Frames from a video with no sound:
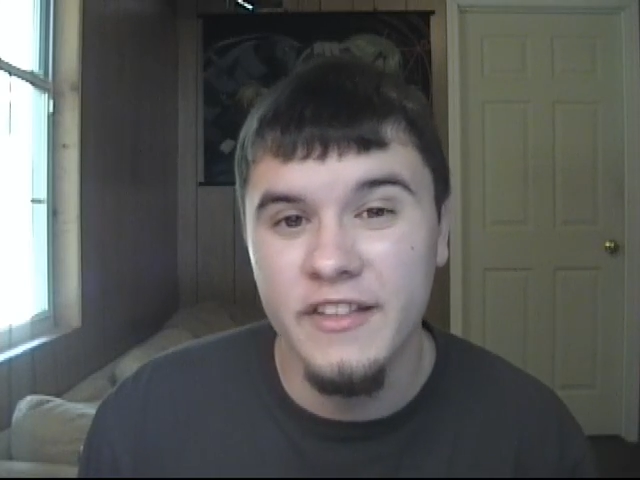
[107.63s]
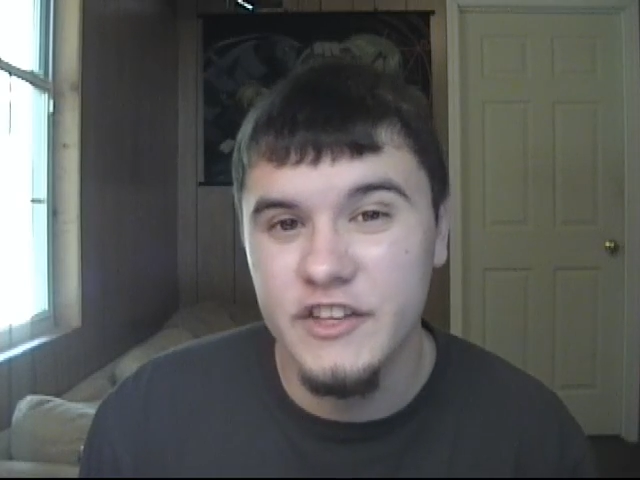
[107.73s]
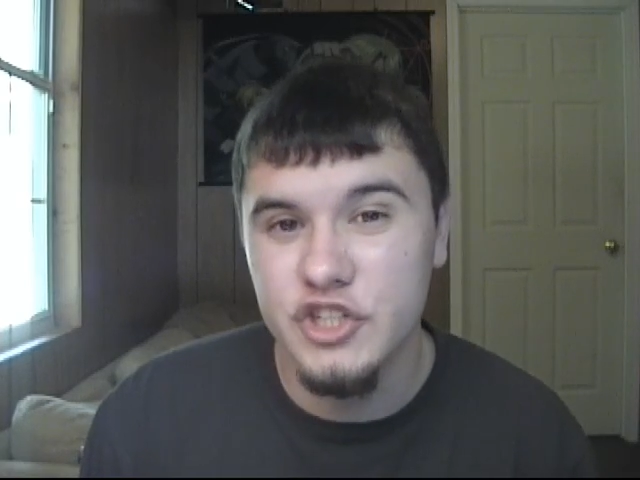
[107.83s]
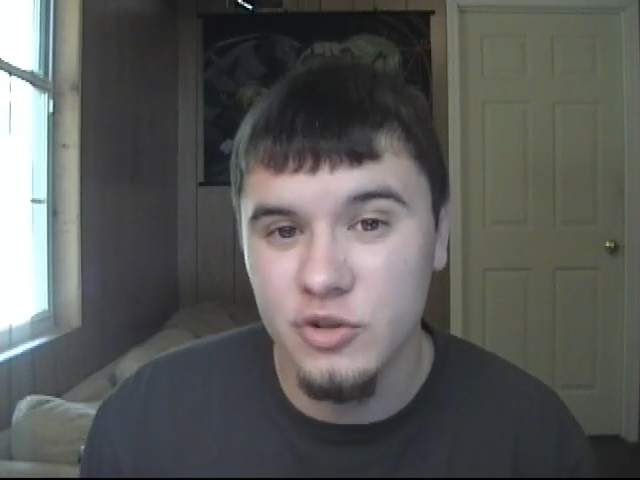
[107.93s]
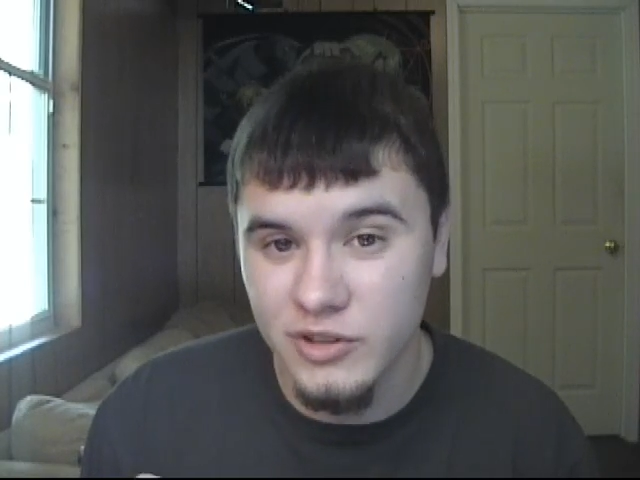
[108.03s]

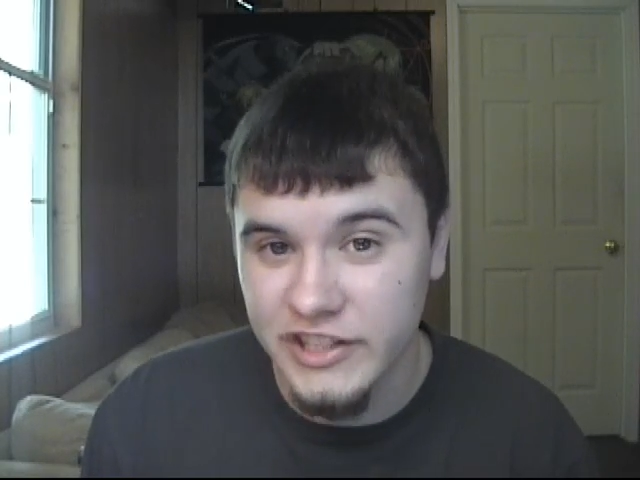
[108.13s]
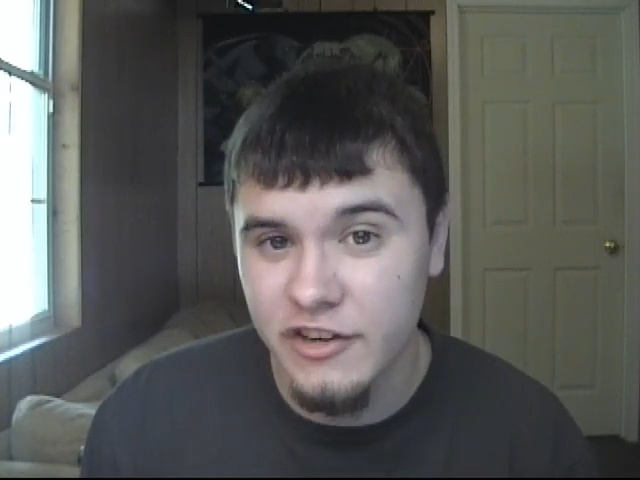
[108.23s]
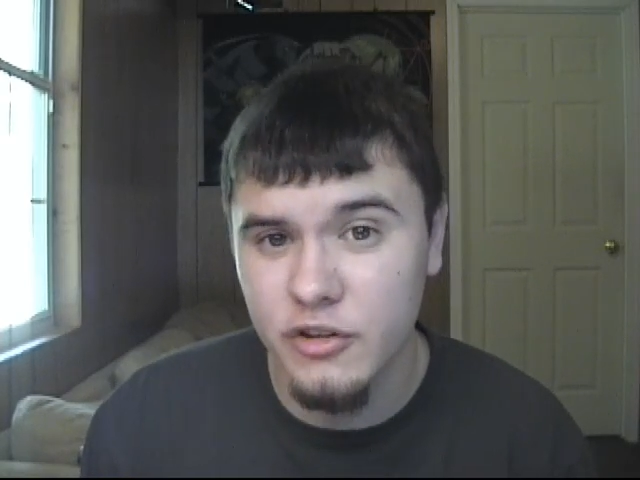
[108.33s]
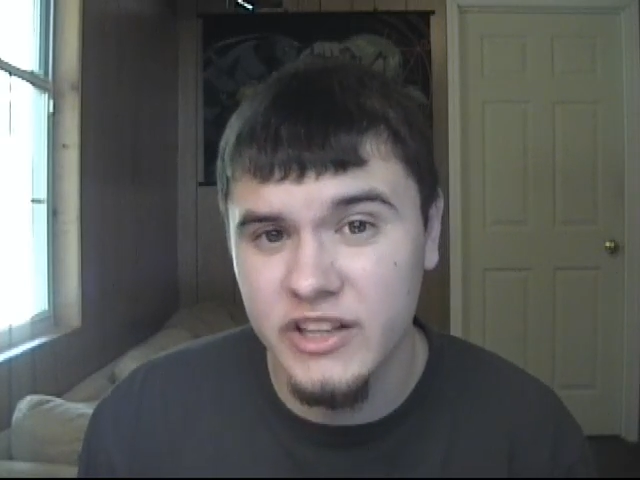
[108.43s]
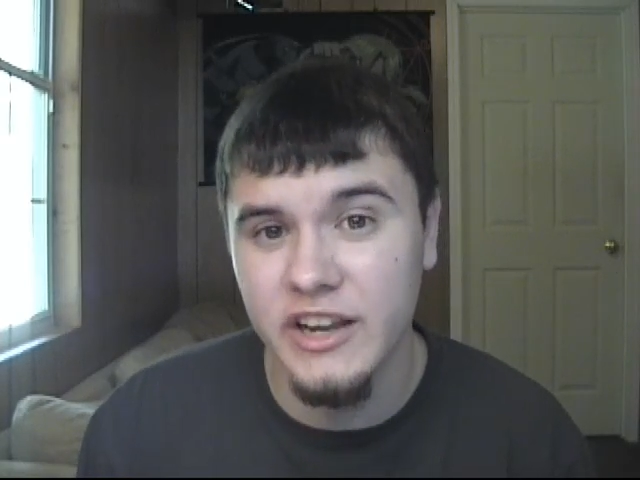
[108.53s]
that you're
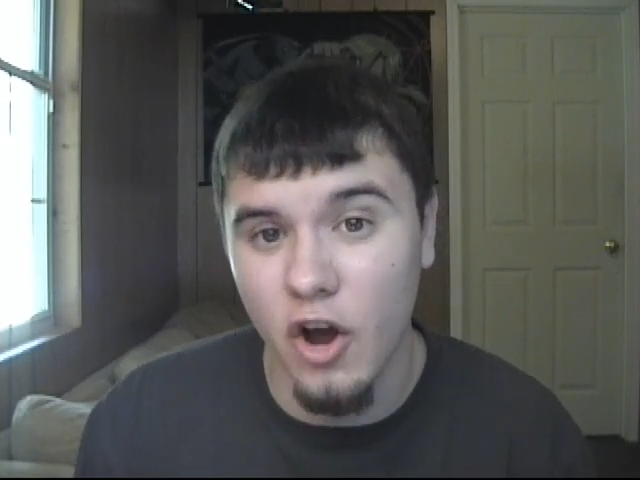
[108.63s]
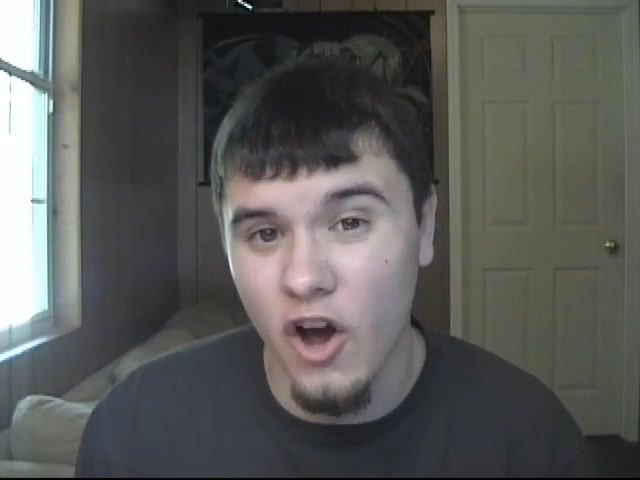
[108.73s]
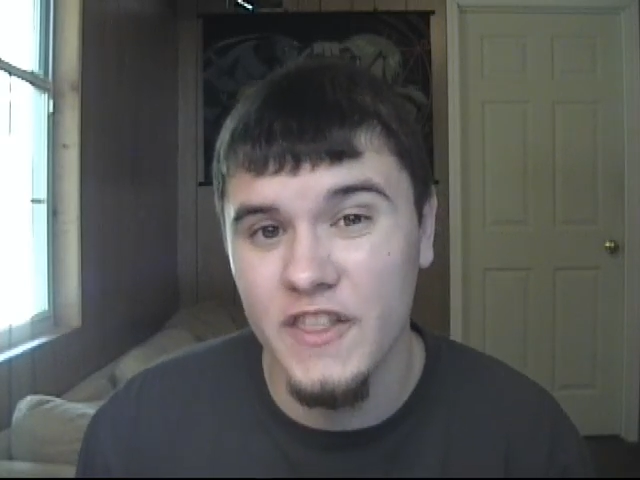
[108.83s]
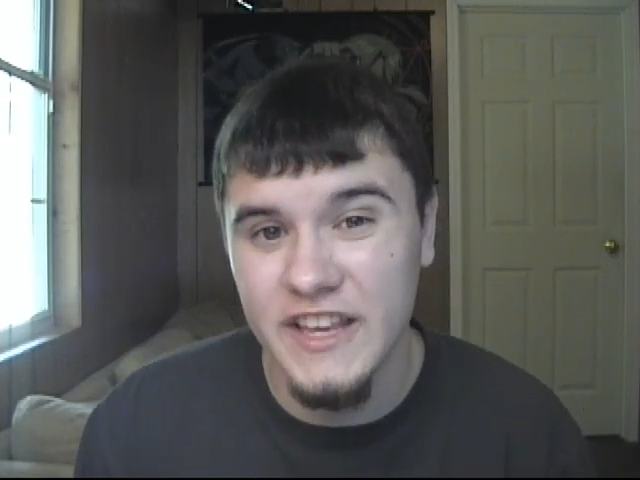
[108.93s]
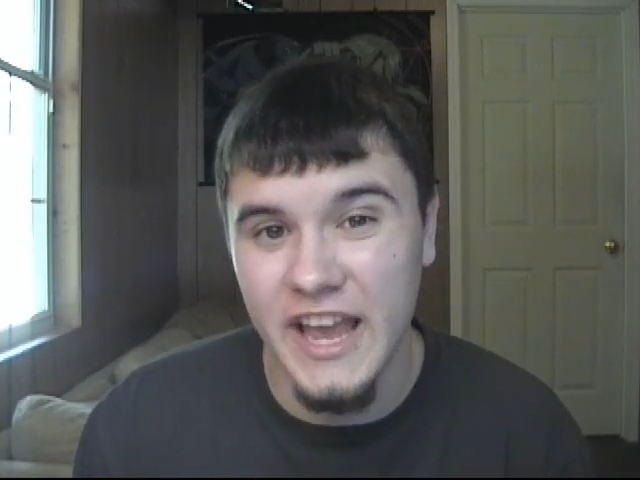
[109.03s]
literally
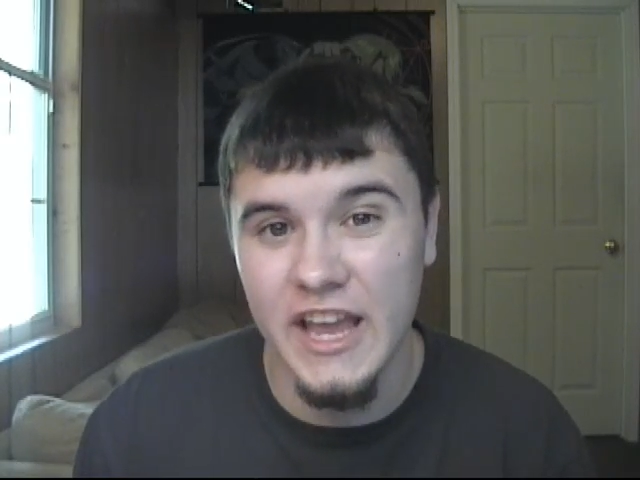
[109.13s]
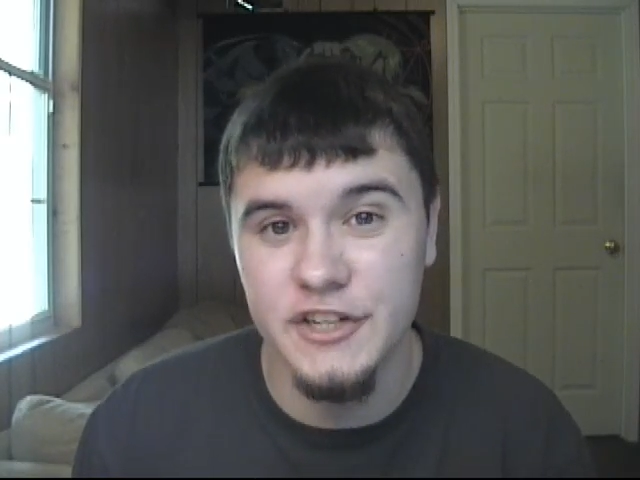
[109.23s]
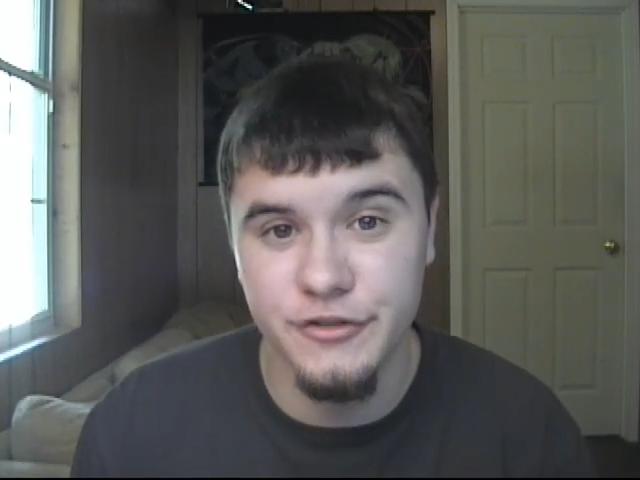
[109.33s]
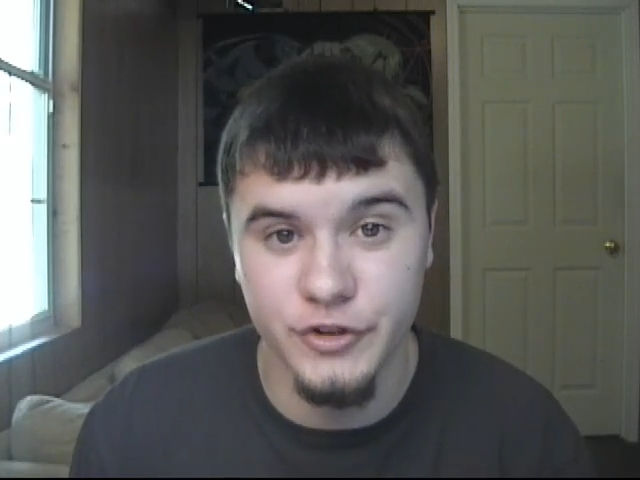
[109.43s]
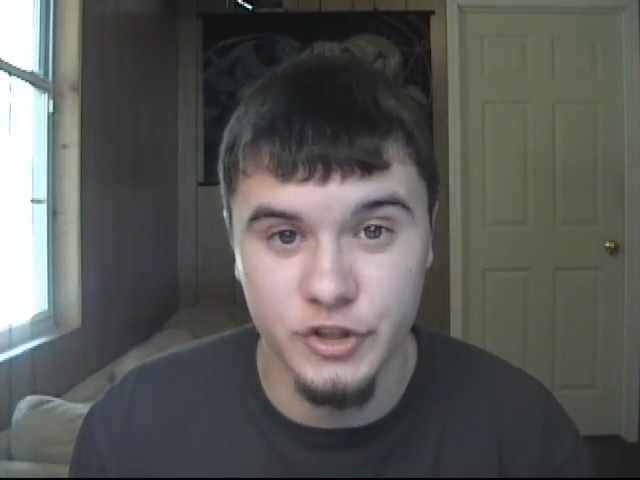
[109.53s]
on the
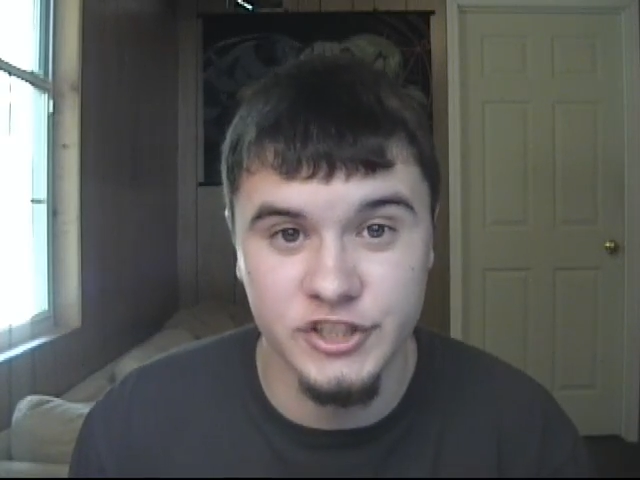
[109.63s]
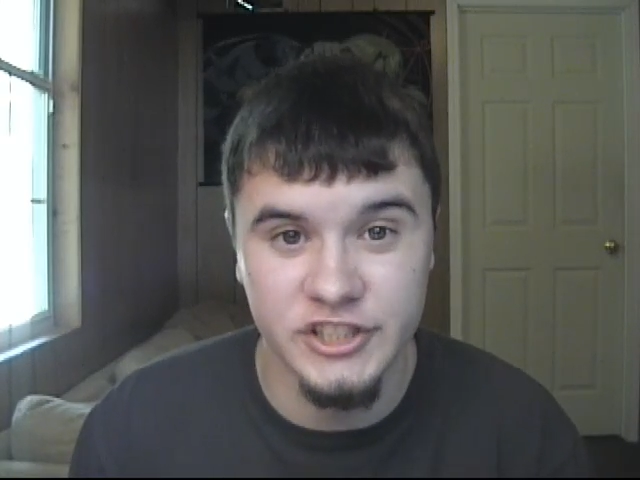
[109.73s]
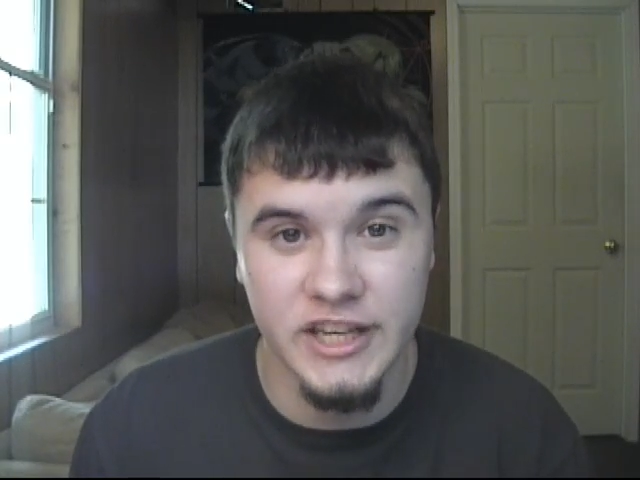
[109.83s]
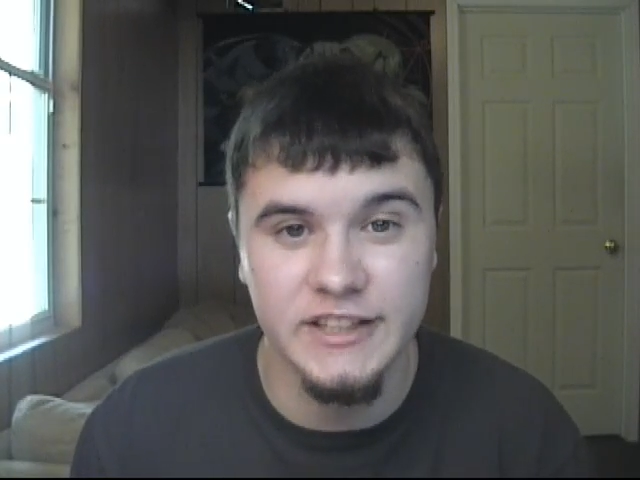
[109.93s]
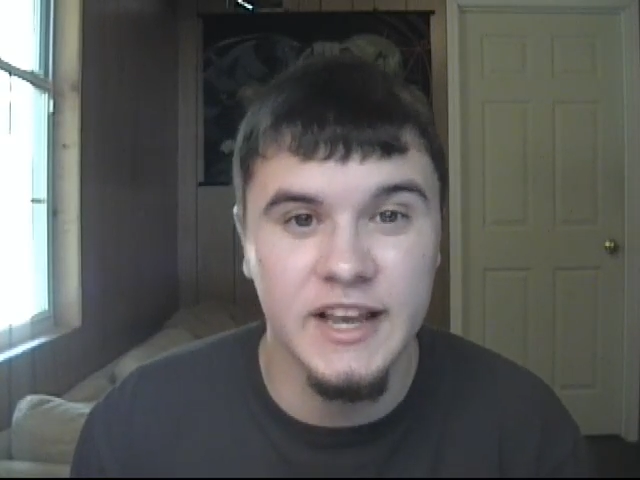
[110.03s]
edge of your
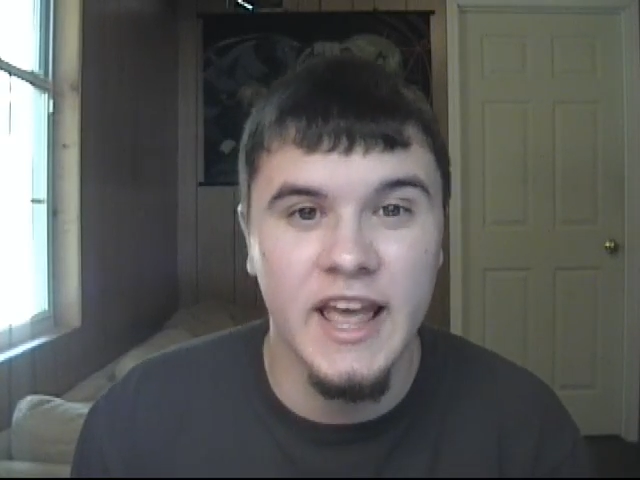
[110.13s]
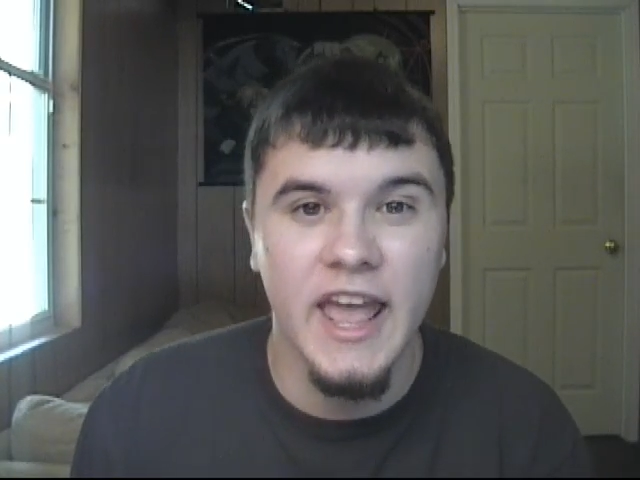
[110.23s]
seat